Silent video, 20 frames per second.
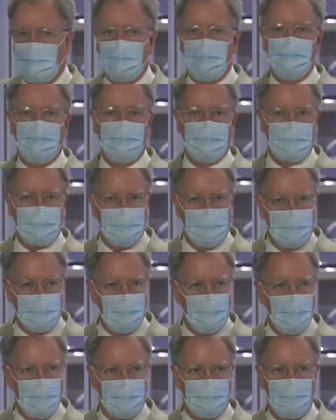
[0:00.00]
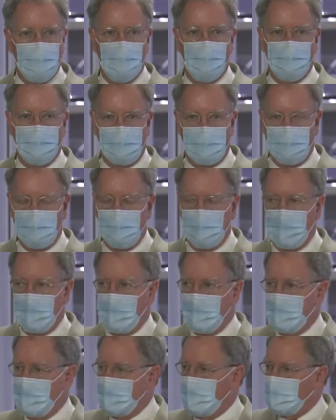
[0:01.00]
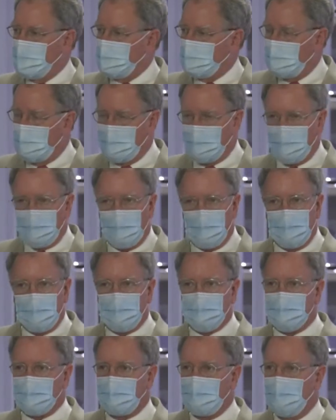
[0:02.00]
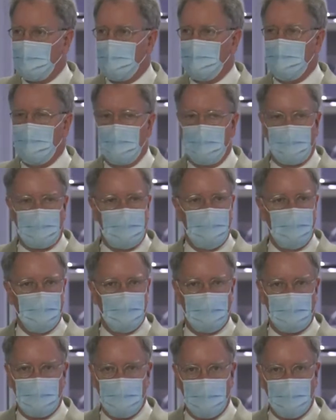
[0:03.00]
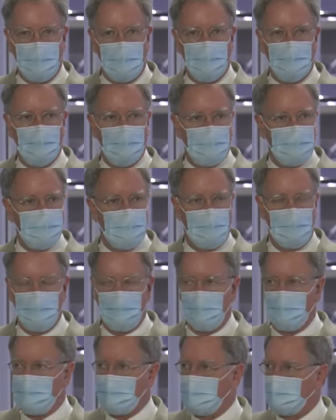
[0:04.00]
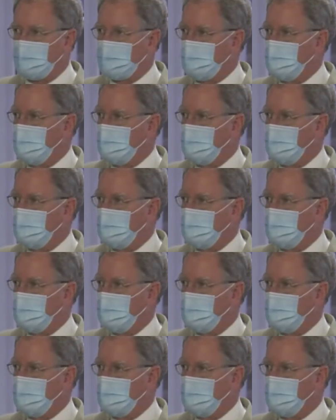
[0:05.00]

obviously, with COVID. Travel volumes are coming back. You heard Karen and Rosemary both talk